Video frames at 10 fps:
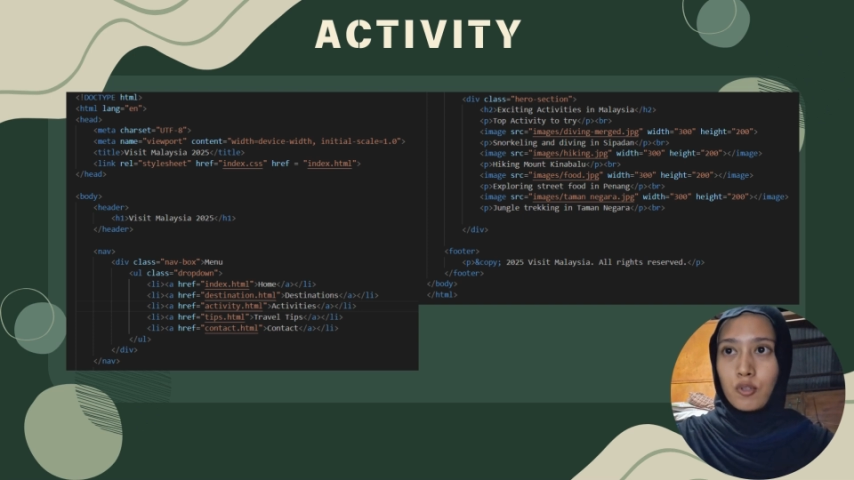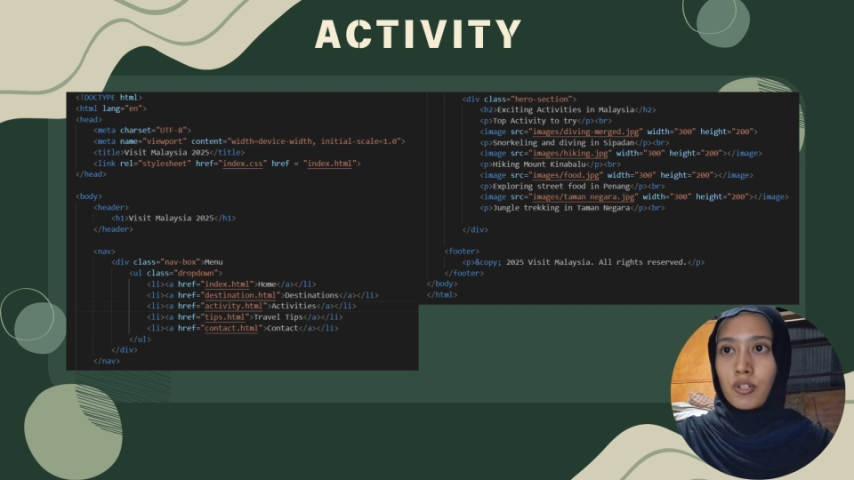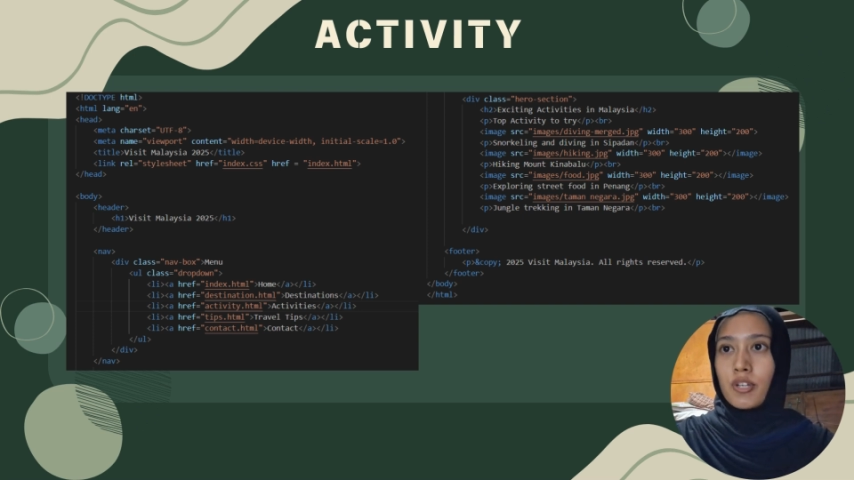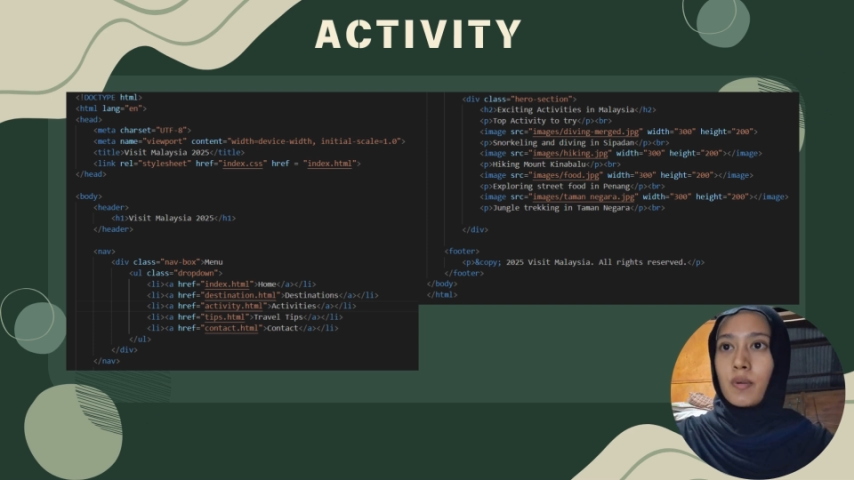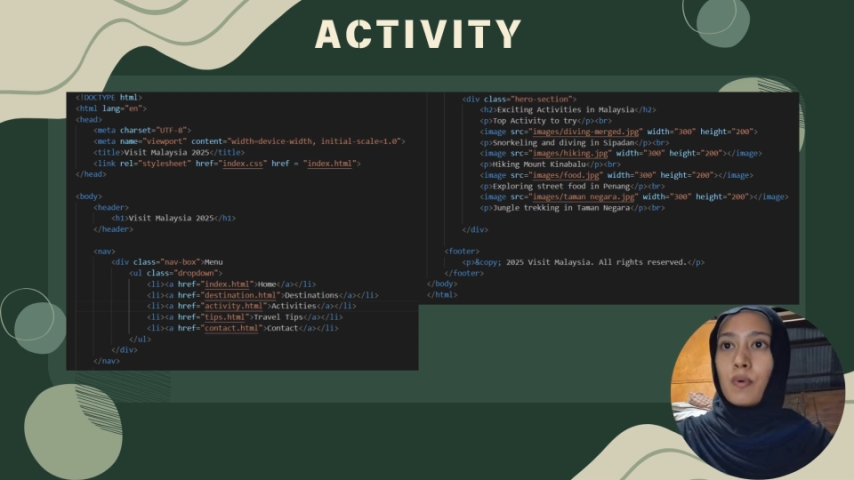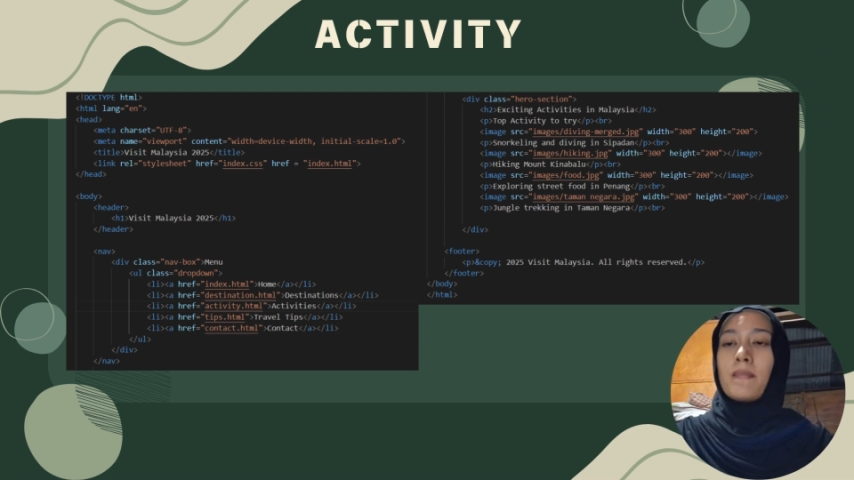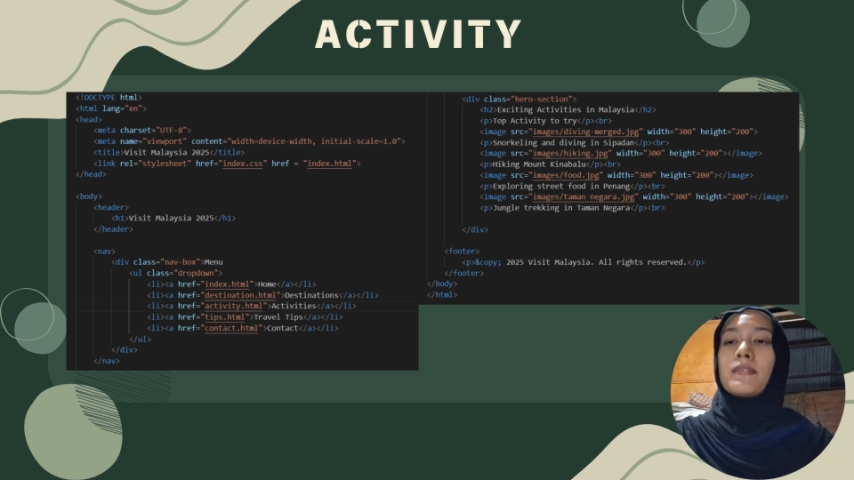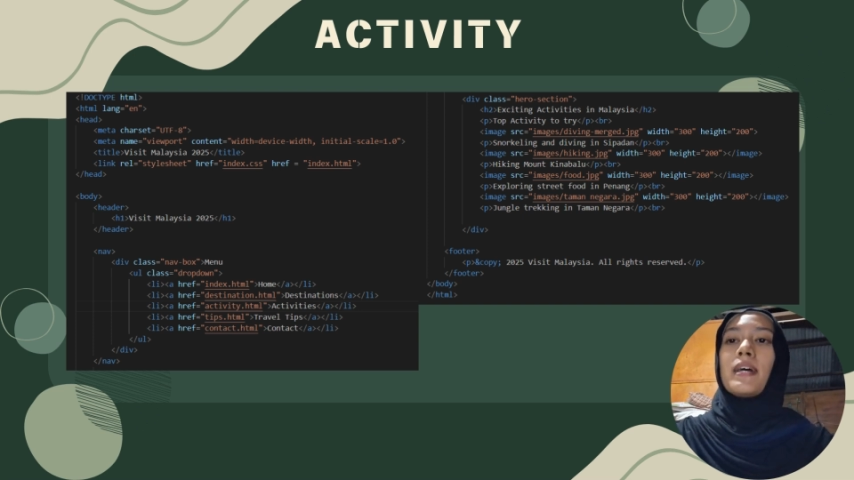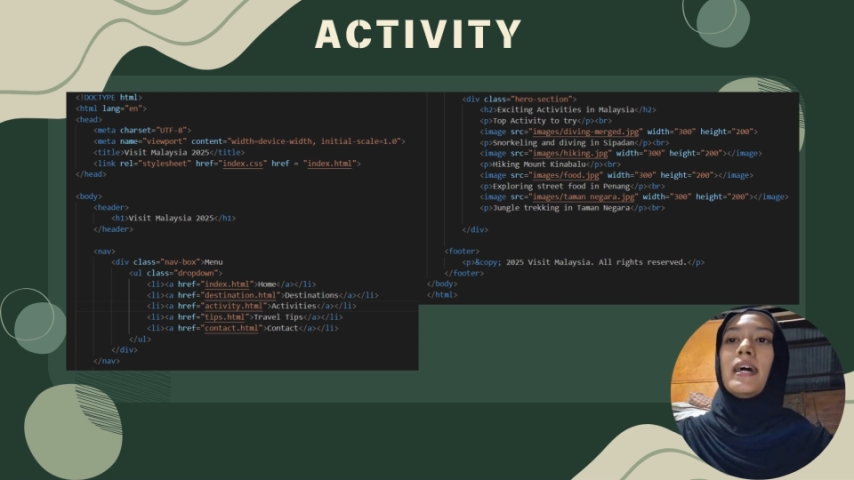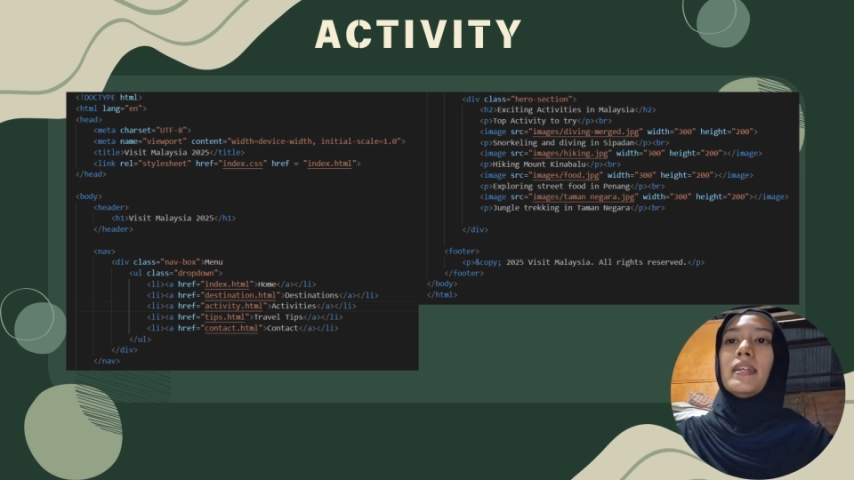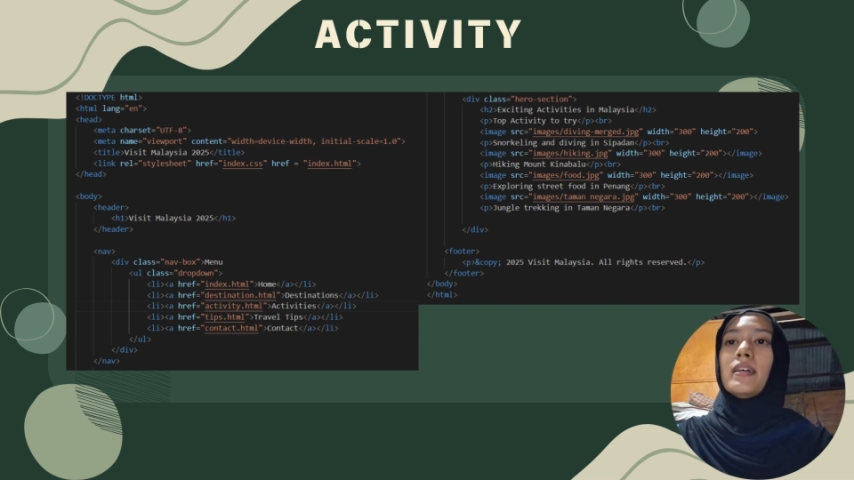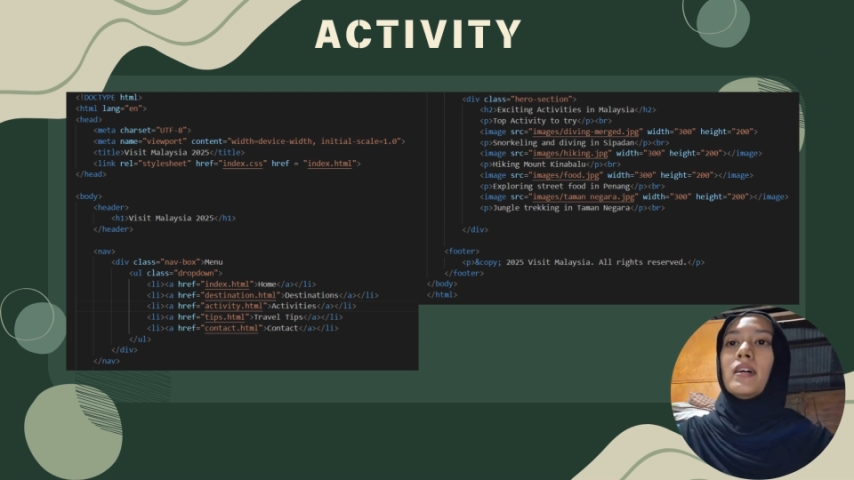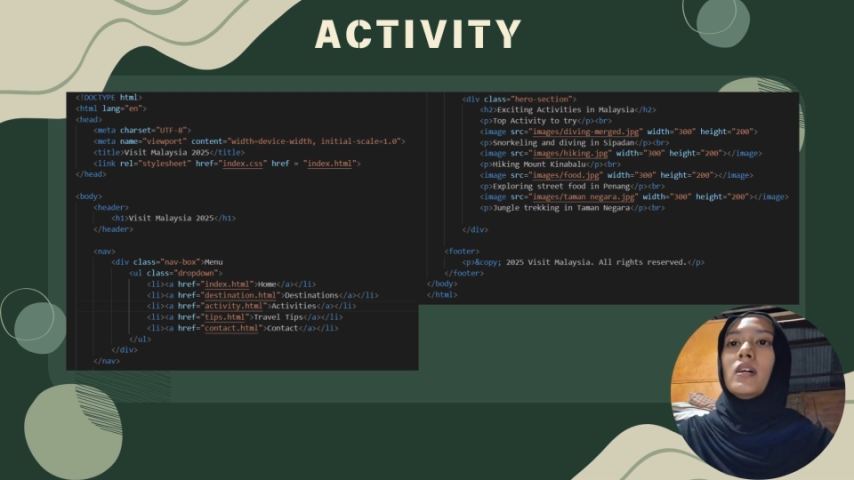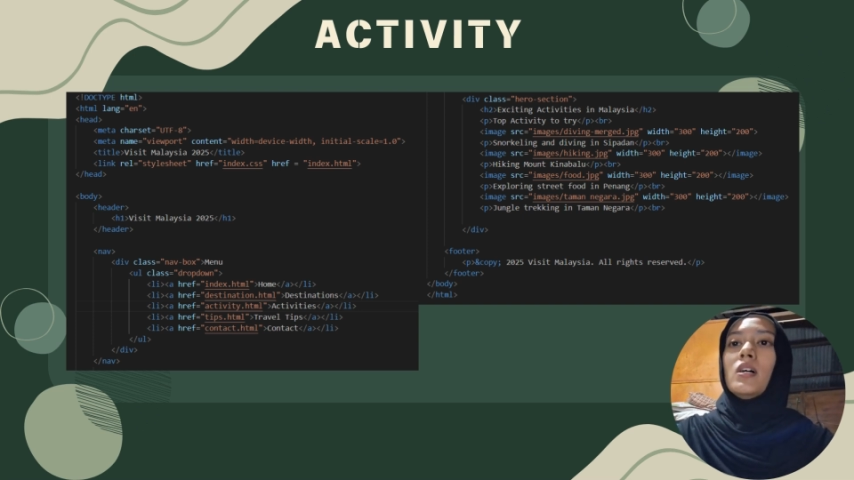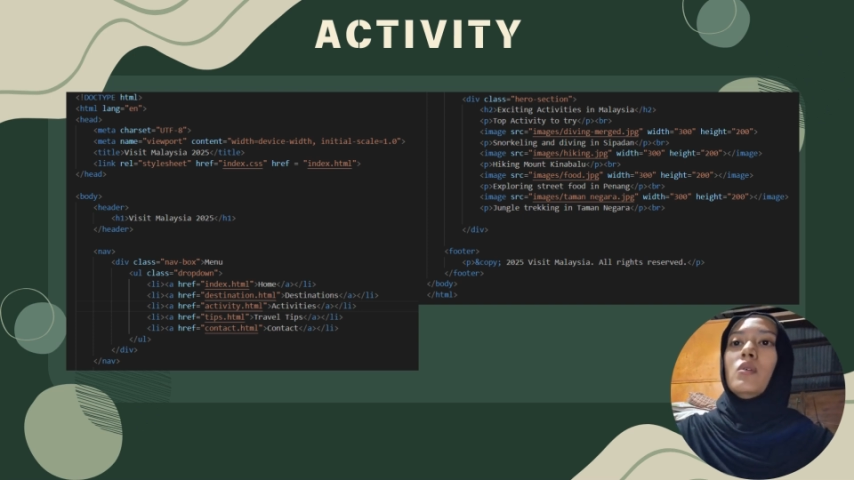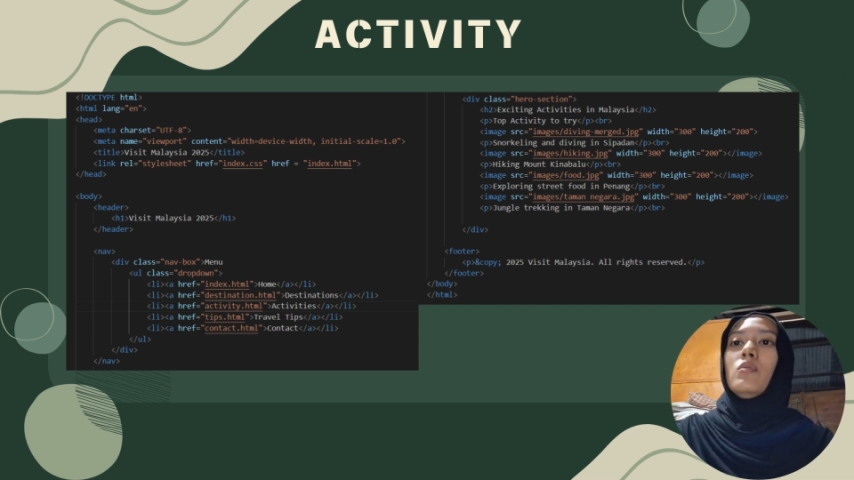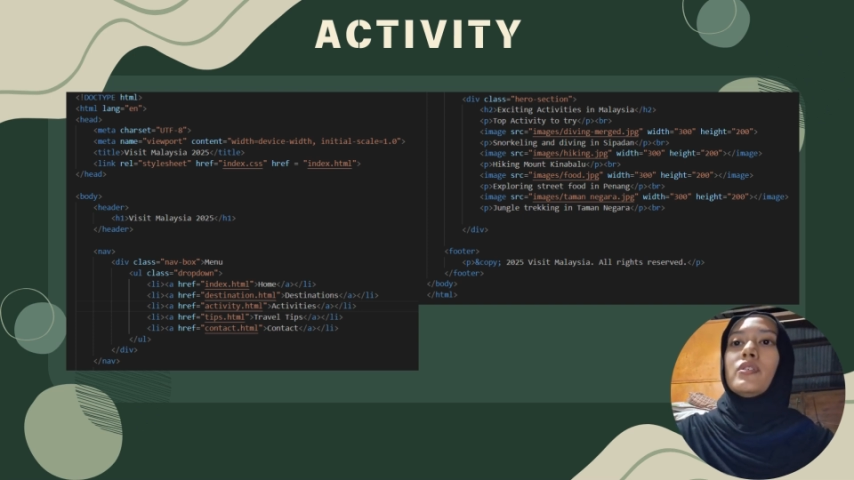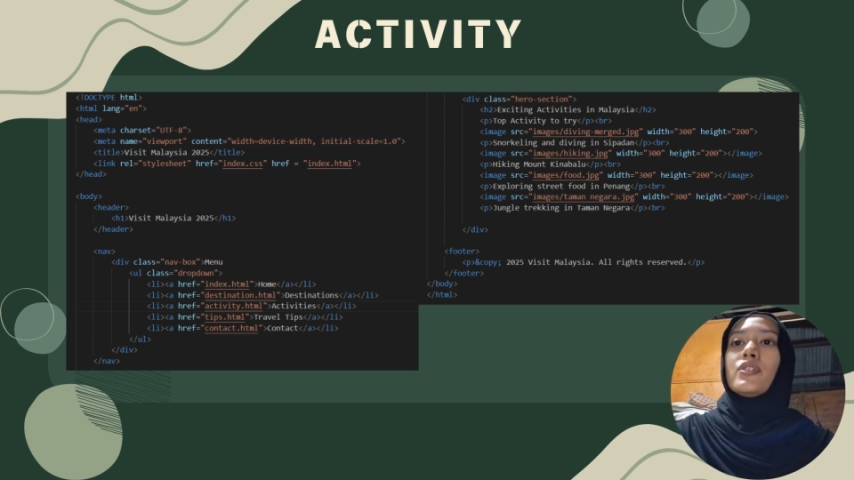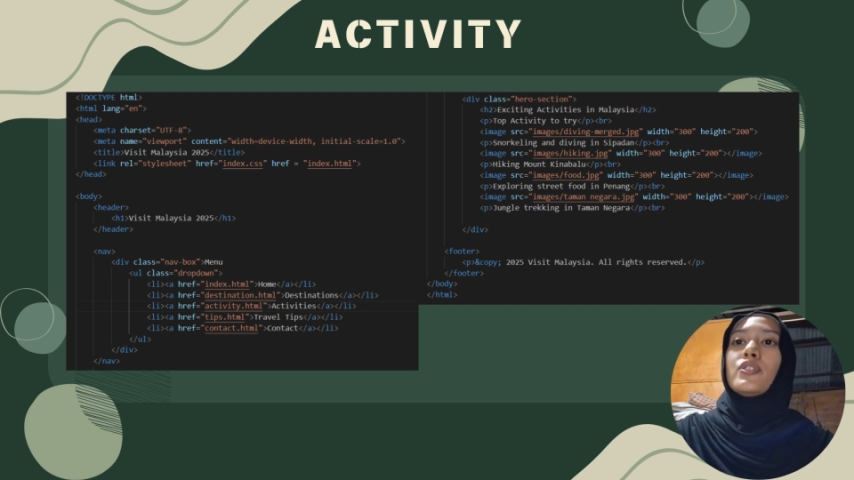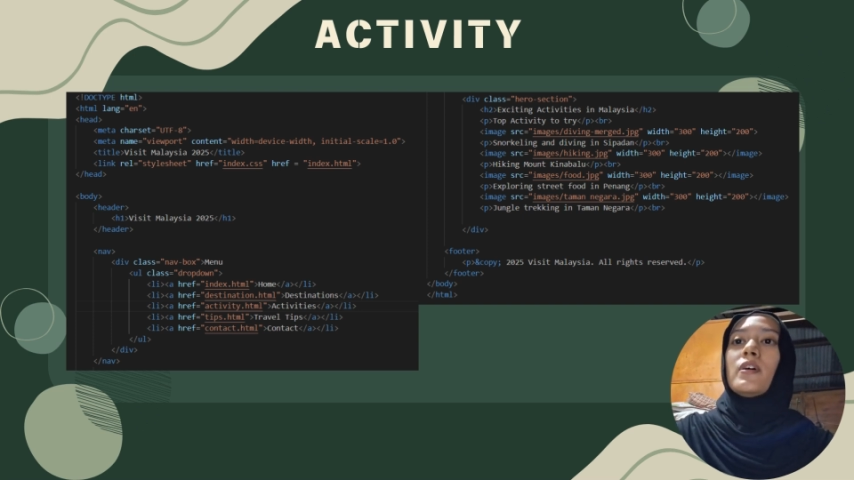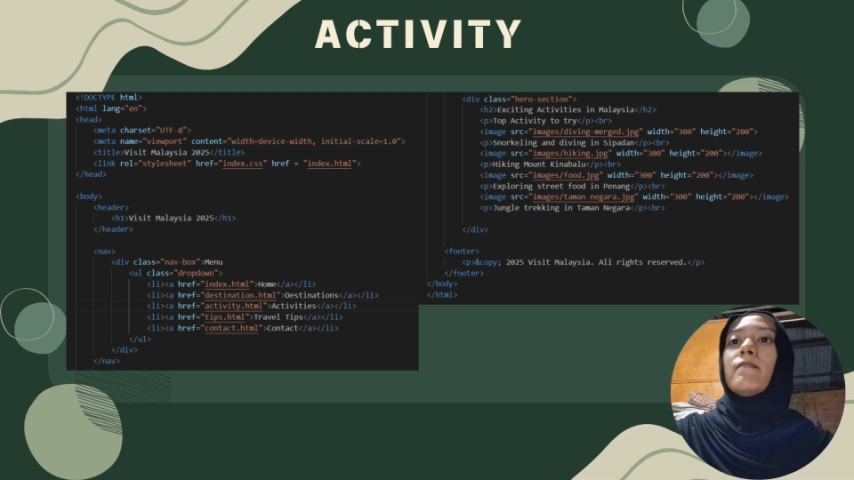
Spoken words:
tourism website, which is the